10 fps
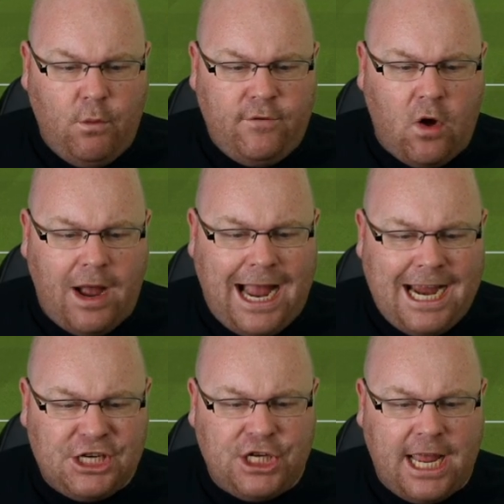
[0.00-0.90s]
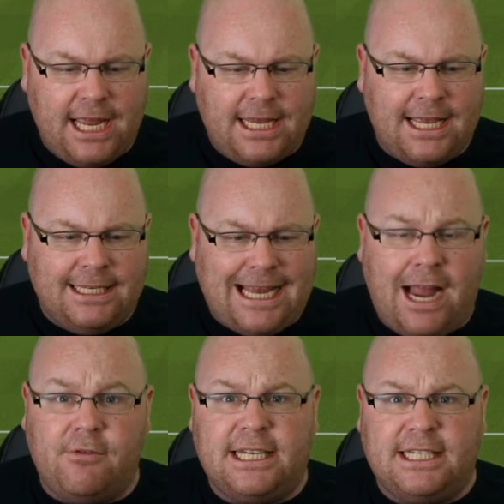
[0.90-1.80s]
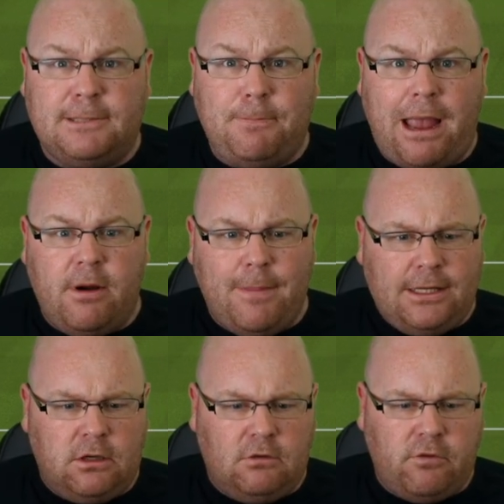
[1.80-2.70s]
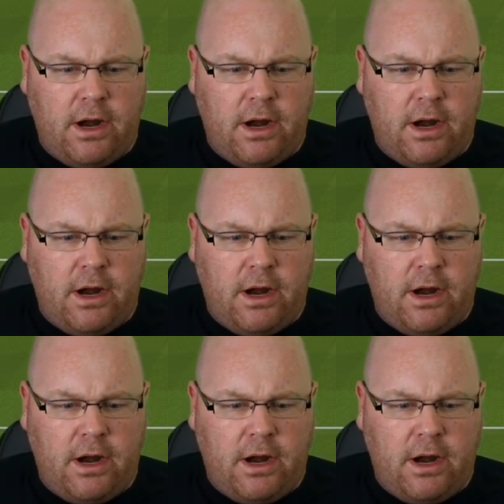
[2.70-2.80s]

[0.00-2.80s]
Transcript: We've got Hasek as our experimental